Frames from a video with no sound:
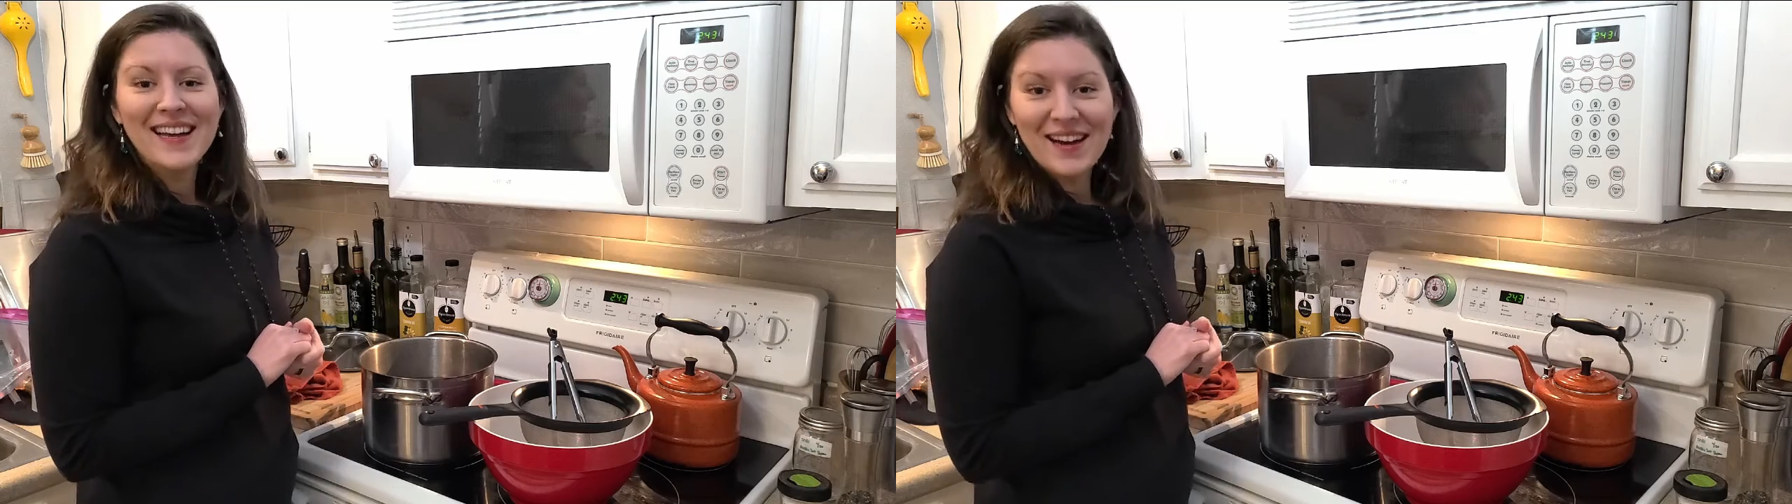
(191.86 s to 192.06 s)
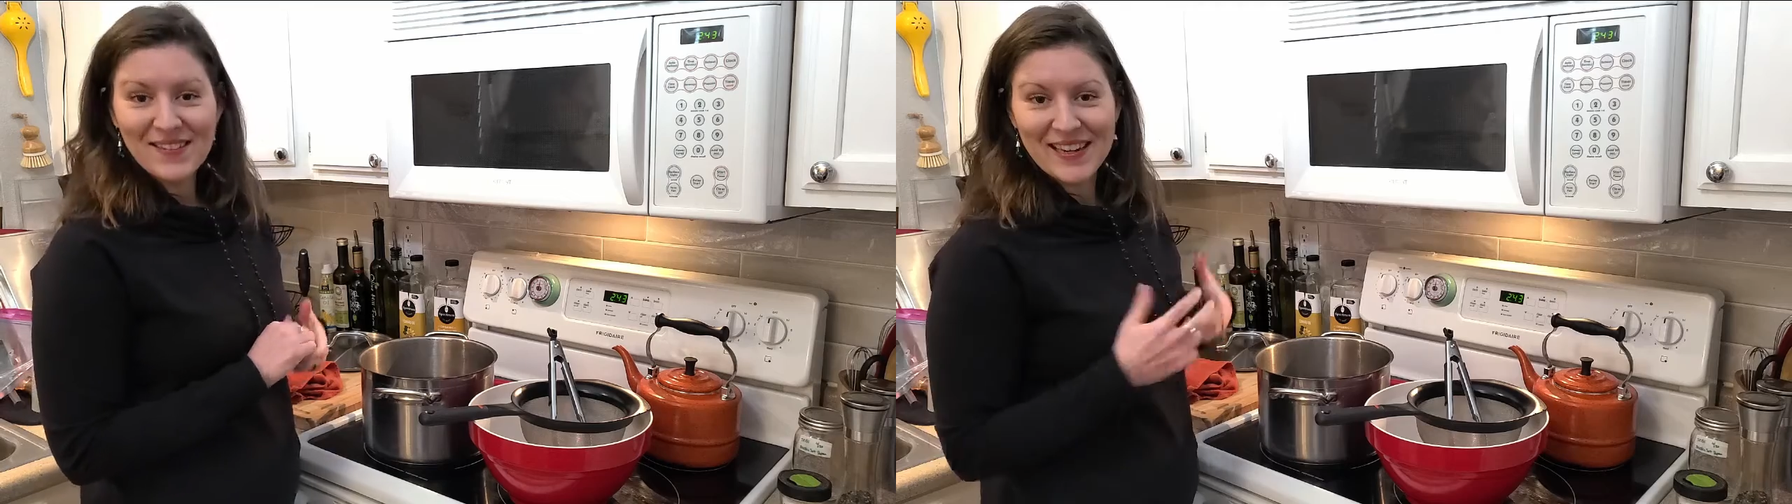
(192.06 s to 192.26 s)

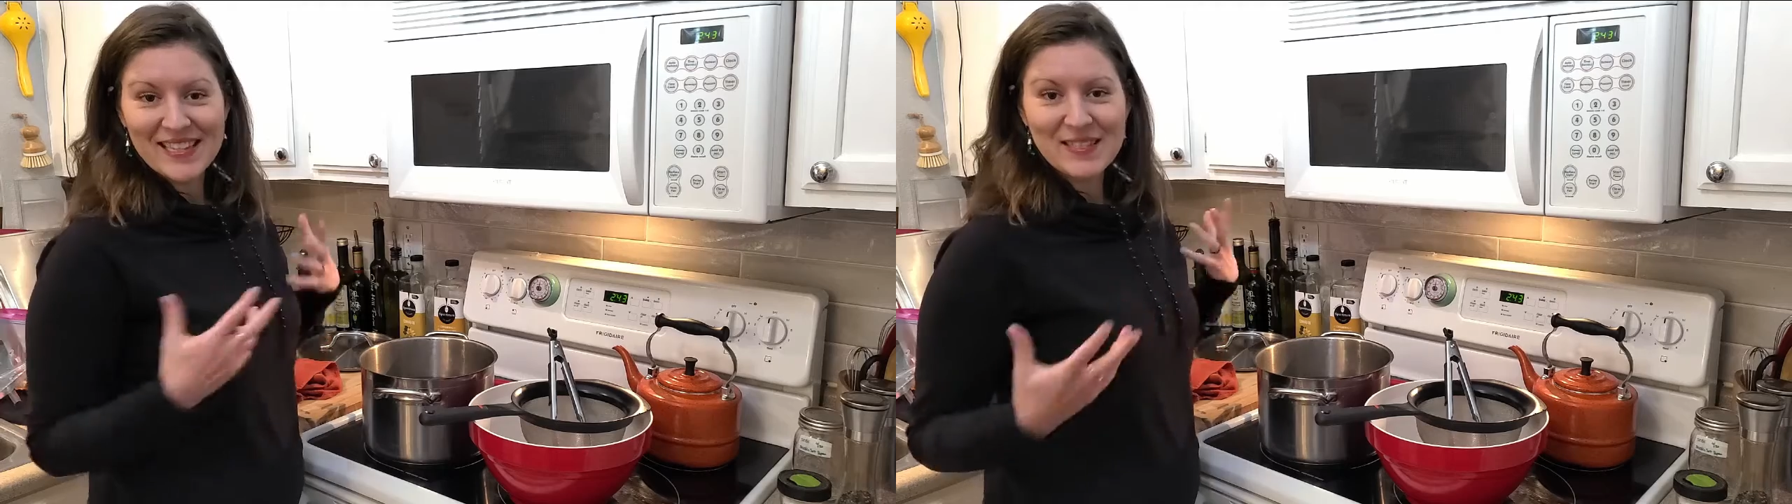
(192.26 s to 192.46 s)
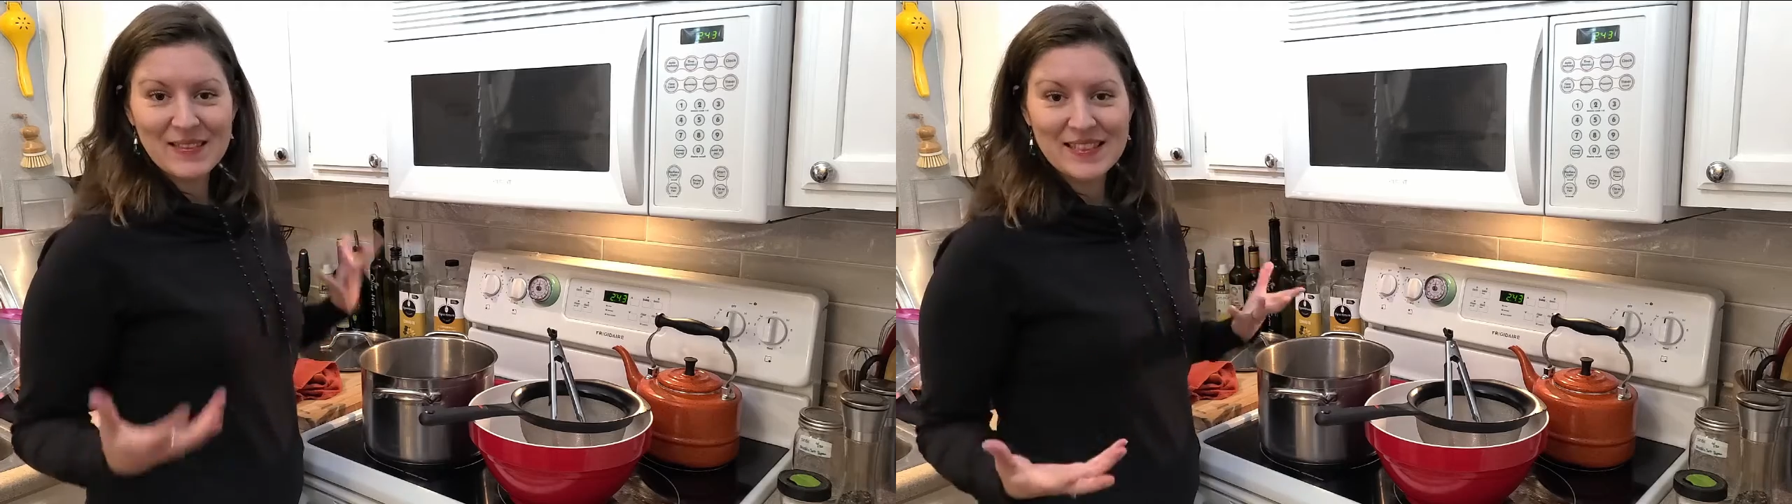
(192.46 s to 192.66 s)
All
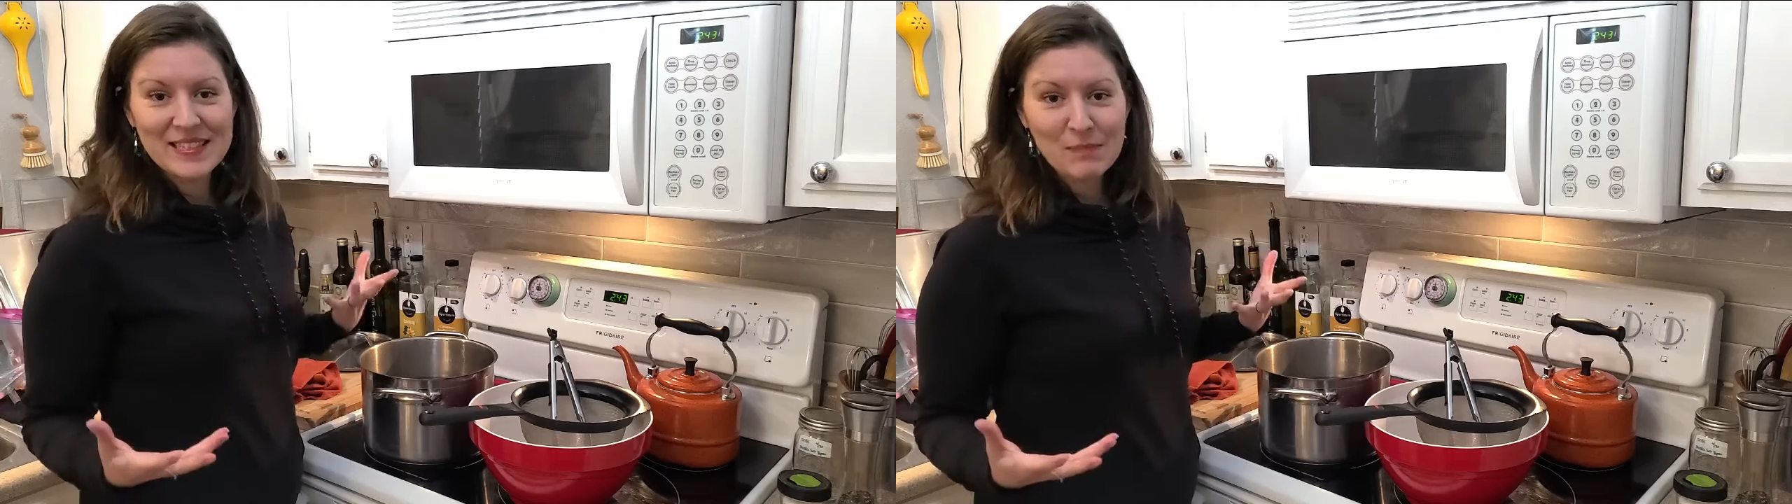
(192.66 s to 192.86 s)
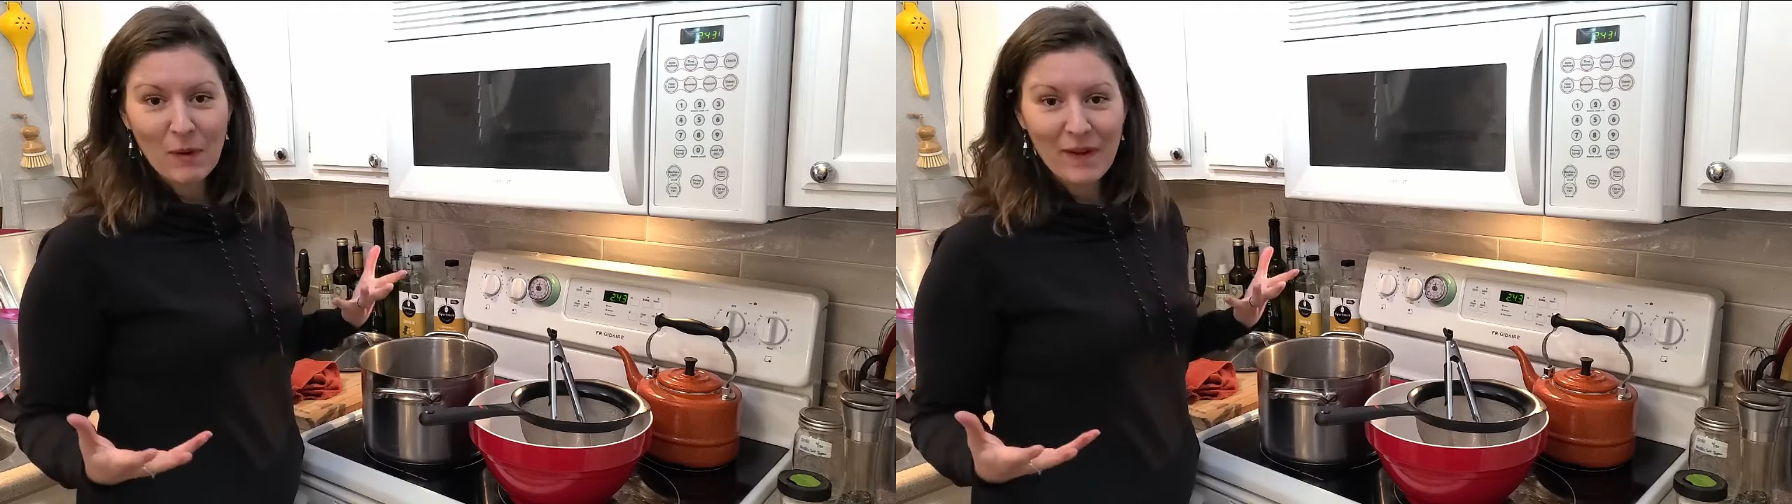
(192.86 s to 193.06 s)
right, so at
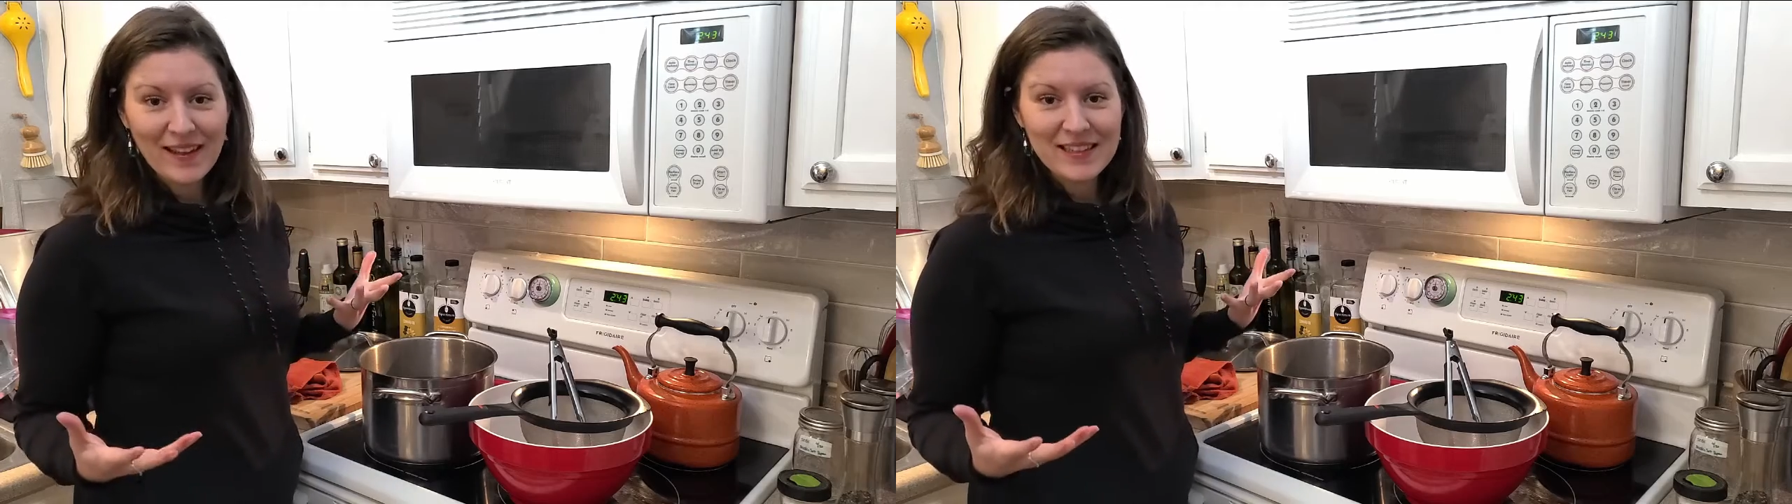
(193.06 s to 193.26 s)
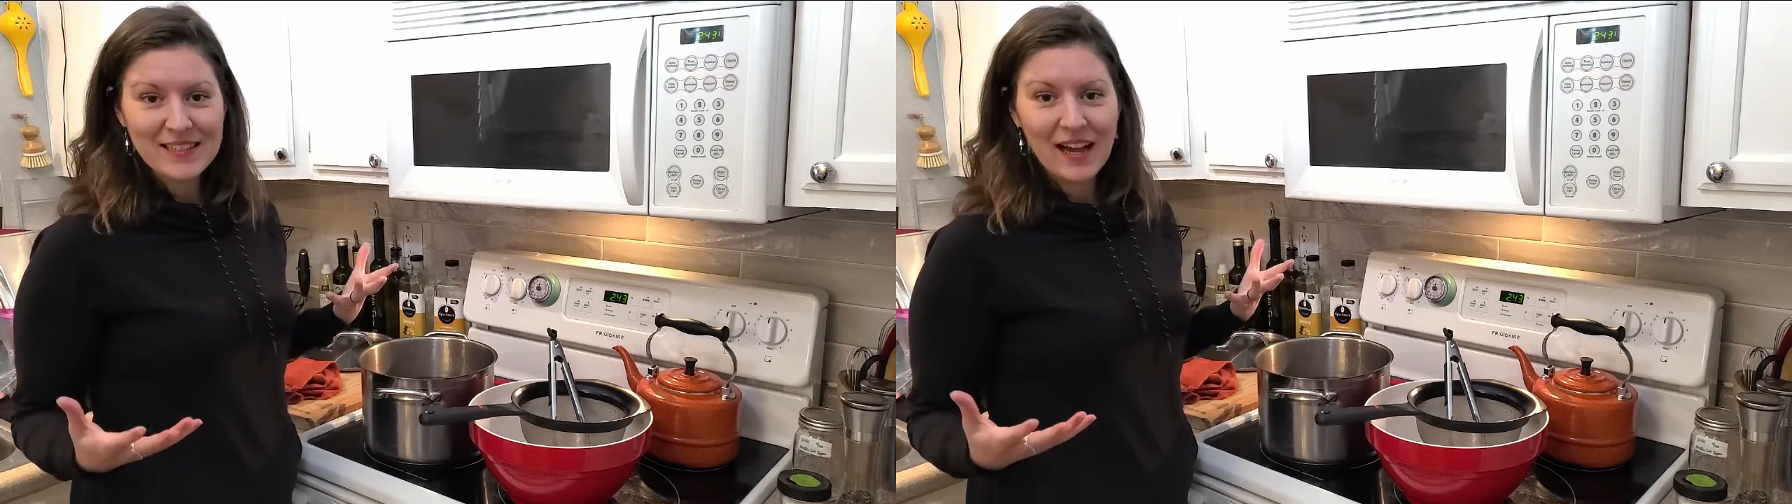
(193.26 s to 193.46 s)
this
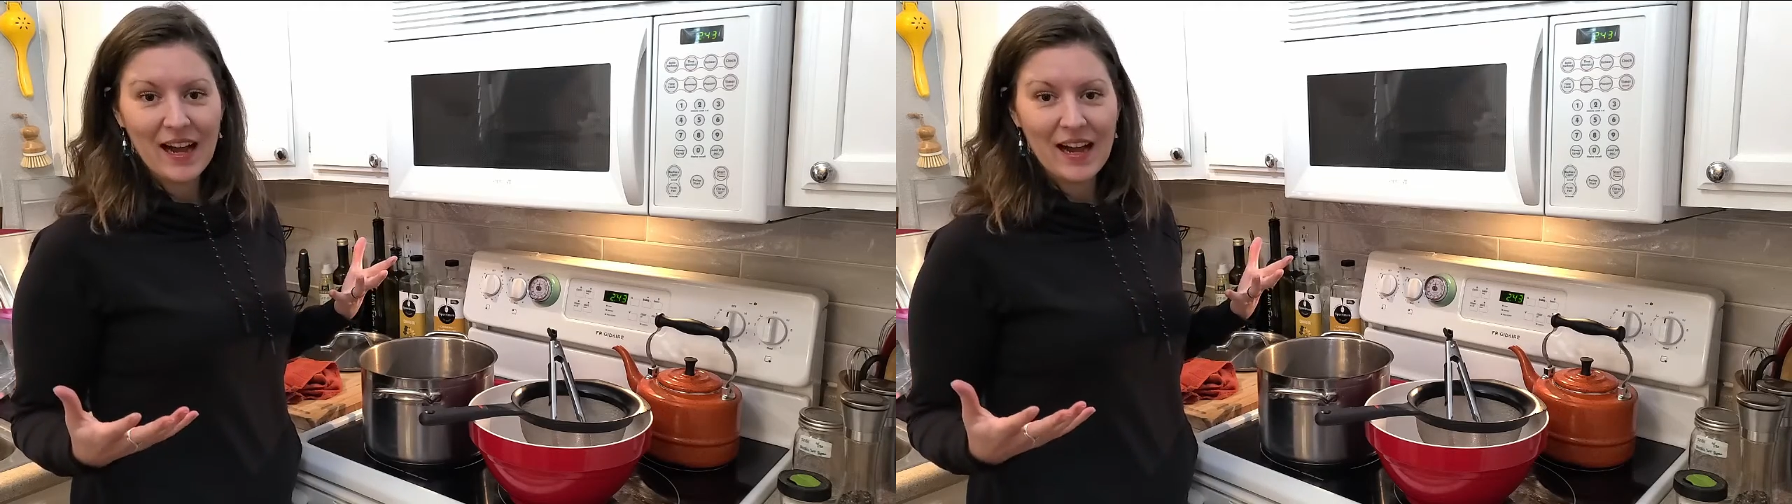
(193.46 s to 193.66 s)
point,